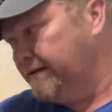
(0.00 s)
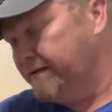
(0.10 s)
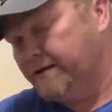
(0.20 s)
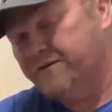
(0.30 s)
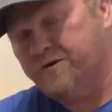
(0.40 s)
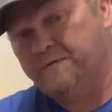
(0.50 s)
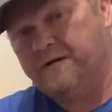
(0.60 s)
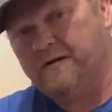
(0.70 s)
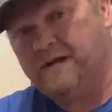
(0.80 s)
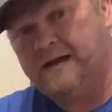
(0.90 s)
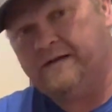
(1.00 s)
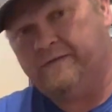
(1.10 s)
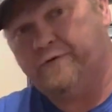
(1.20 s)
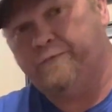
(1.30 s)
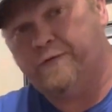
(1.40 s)
contributed a lot
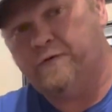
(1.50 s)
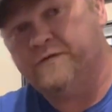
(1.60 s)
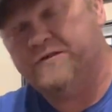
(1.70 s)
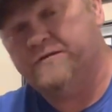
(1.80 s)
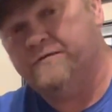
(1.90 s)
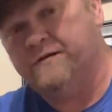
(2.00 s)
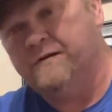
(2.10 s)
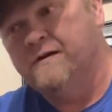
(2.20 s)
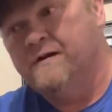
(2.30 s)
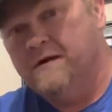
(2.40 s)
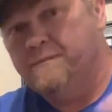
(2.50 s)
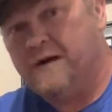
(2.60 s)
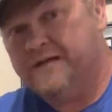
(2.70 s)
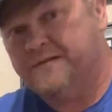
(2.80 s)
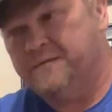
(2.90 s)
of her photos to it,
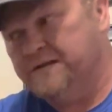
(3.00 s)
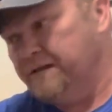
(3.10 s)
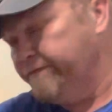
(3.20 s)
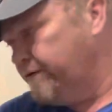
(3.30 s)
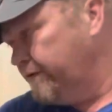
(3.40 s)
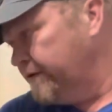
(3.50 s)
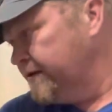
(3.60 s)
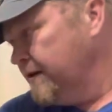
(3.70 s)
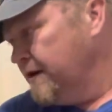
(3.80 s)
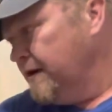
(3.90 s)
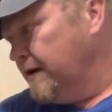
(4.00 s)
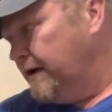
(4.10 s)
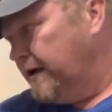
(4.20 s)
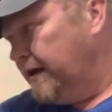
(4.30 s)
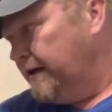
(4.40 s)
posthumously, of course.
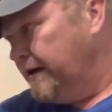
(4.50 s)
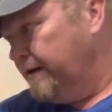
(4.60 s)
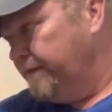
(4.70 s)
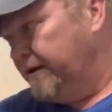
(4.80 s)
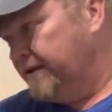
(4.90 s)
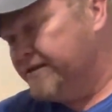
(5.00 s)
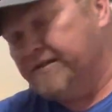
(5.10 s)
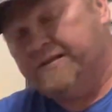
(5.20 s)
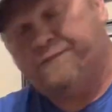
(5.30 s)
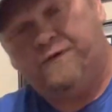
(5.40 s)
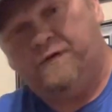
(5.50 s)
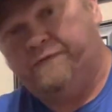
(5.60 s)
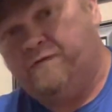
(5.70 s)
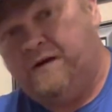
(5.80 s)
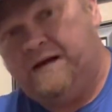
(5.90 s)
And but it's just full
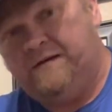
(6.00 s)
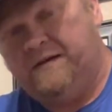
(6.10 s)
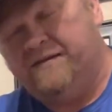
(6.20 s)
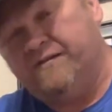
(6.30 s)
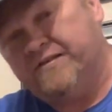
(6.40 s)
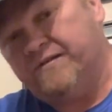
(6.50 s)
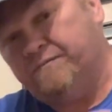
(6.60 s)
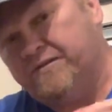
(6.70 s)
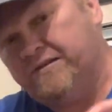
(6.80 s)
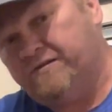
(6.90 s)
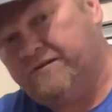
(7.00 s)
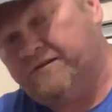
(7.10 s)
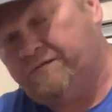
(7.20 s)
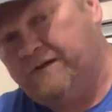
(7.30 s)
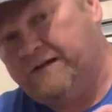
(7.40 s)
of great. There's some
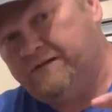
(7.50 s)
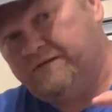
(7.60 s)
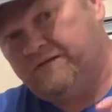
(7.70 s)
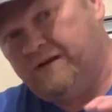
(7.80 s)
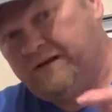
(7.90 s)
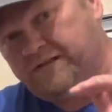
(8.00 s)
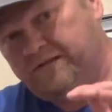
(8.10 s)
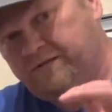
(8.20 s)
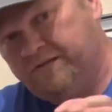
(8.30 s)
screen still